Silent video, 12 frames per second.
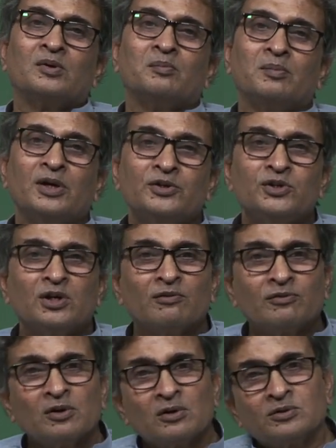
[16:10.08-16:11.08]
Bleaching of
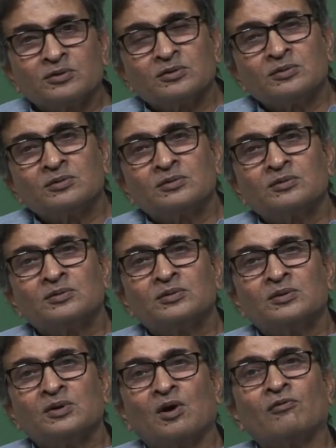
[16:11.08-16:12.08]
course,
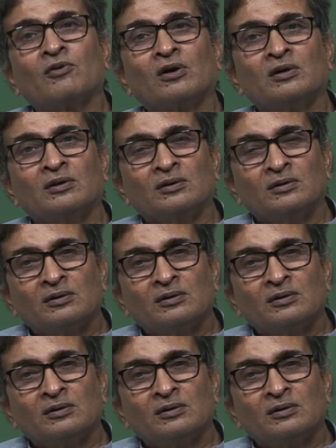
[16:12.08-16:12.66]
of cotton.